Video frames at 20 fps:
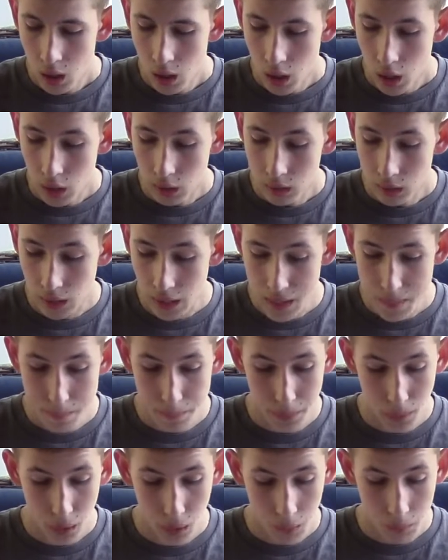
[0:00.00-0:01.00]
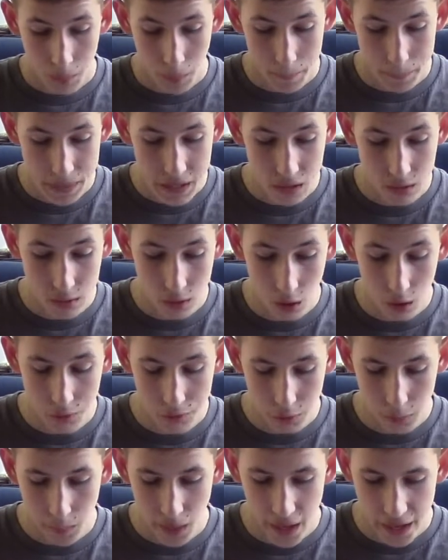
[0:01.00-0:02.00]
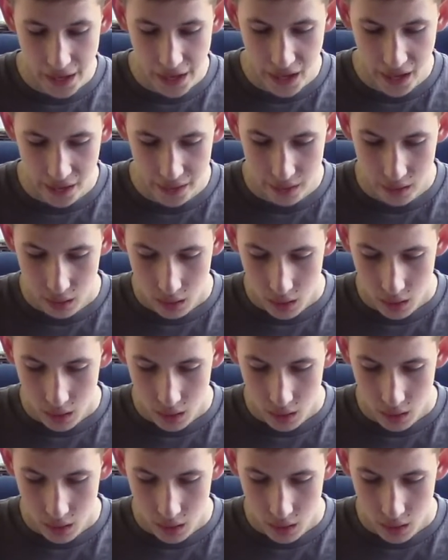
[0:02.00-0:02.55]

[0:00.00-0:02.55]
A light bulb appeared over my head.